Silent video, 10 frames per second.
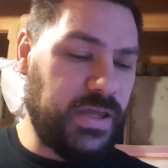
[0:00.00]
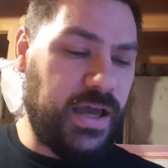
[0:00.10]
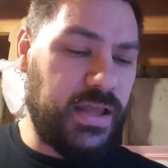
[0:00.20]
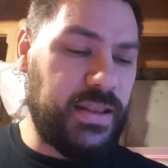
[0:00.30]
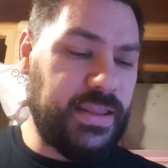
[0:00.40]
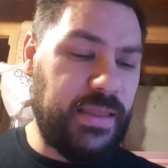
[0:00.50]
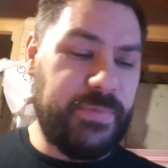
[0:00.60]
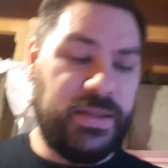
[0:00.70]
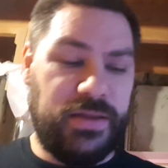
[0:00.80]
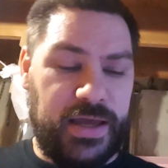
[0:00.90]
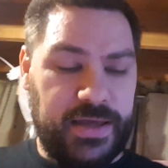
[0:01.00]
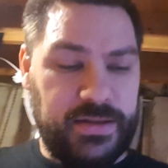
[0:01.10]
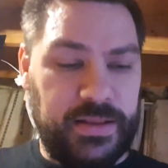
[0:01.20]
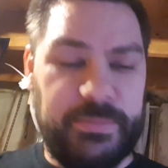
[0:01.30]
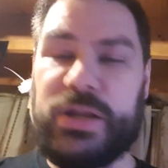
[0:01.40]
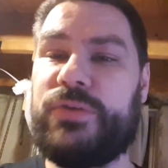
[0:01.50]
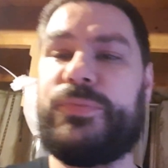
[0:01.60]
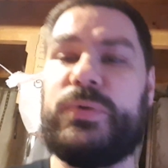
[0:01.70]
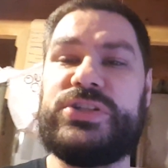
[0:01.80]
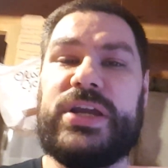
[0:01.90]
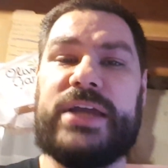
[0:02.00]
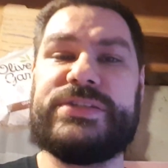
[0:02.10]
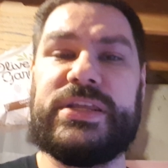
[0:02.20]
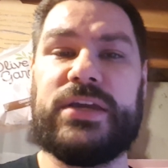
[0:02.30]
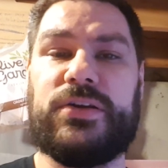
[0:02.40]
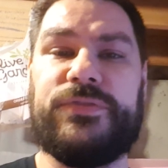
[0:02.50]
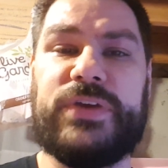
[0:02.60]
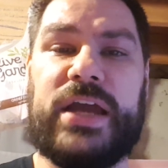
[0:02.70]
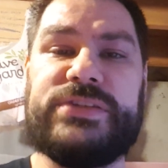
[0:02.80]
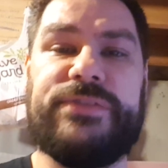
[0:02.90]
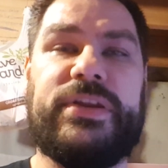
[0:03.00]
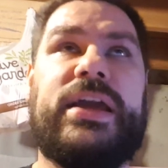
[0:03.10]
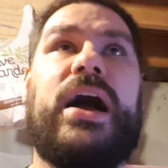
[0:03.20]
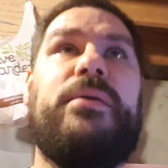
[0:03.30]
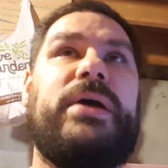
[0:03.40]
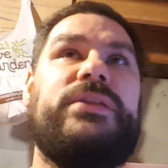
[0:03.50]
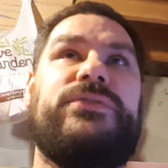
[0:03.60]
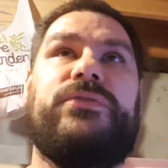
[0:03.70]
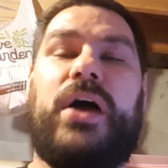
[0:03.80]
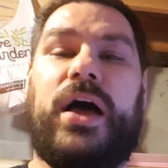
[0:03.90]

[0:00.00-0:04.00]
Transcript: Let me know what you guys think, or if you guys have any comments.